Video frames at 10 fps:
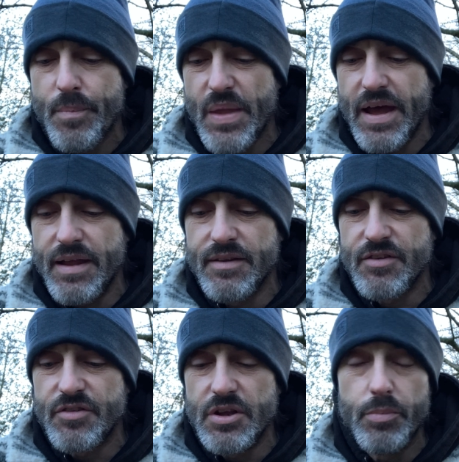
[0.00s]

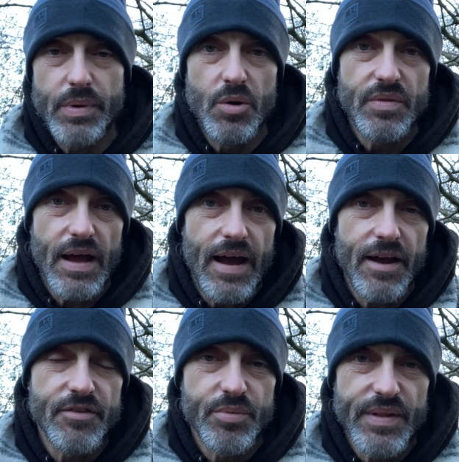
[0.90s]
and you build that
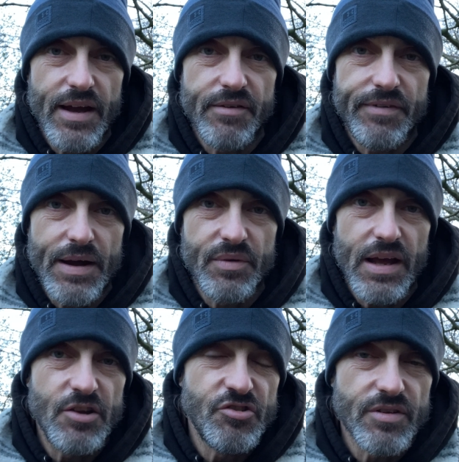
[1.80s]
house without
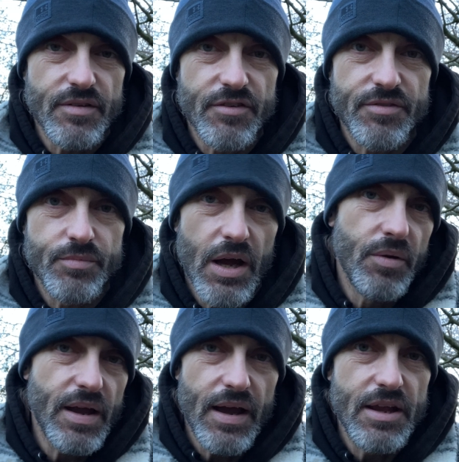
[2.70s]
foundations
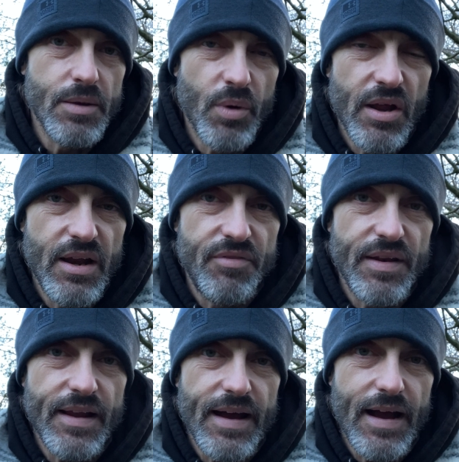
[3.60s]
okay you might live
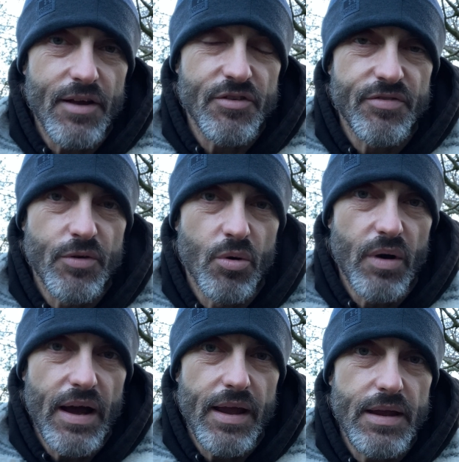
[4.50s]
in that house
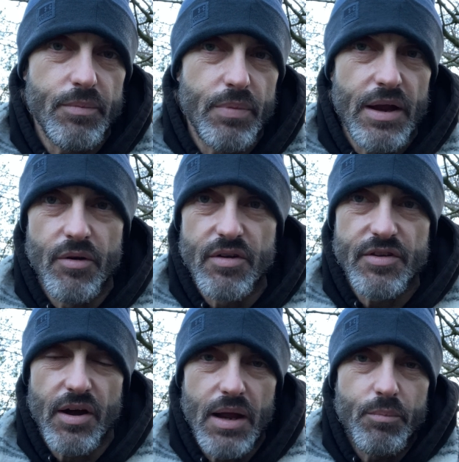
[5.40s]
for a period of
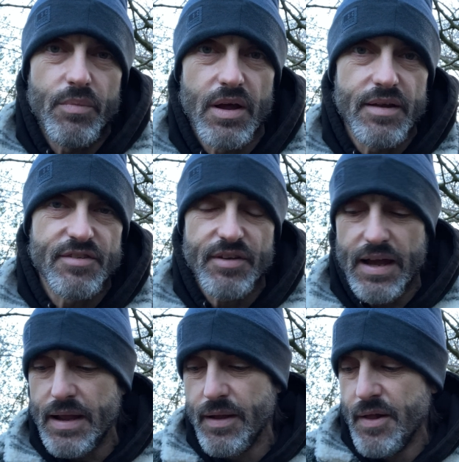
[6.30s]
time like
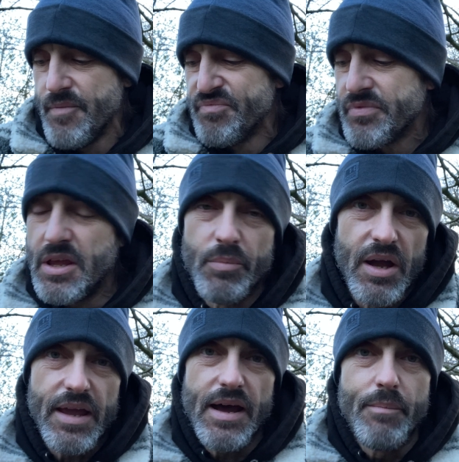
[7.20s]
say you
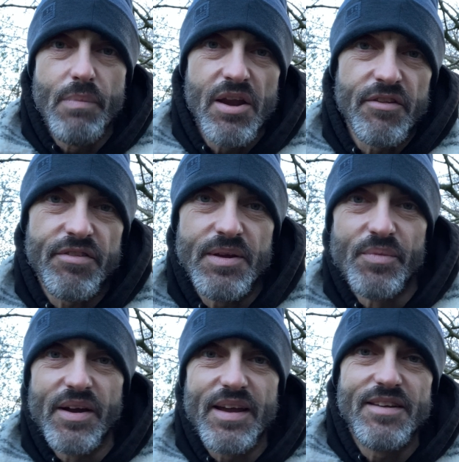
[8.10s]
might get a month you
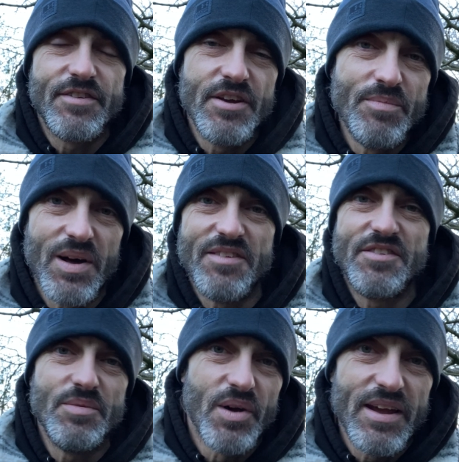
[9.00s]
might get two
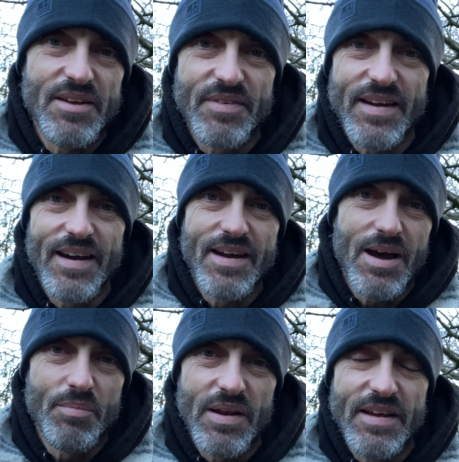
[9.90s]
months you might even get a
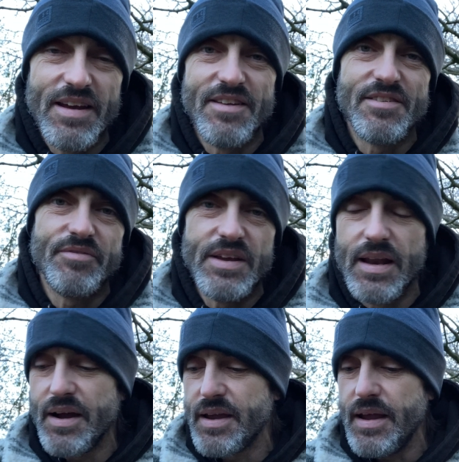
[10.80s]
couple of years if you're
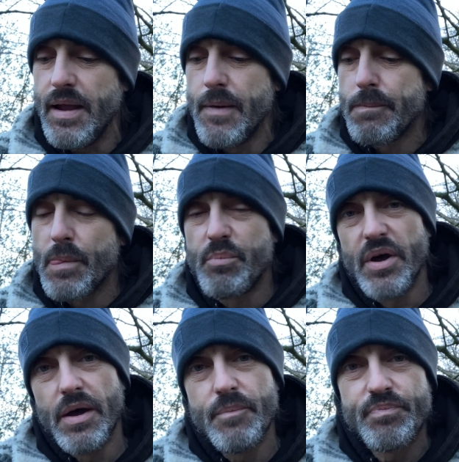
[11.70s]
lucky
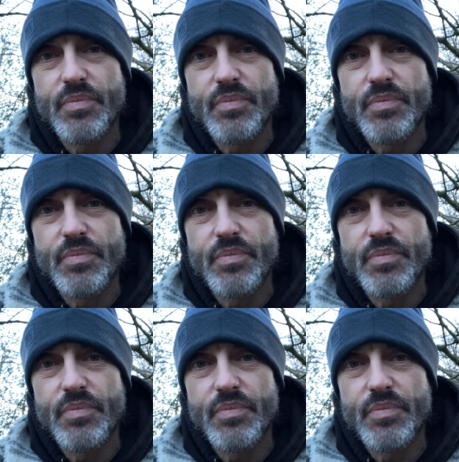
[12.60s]
but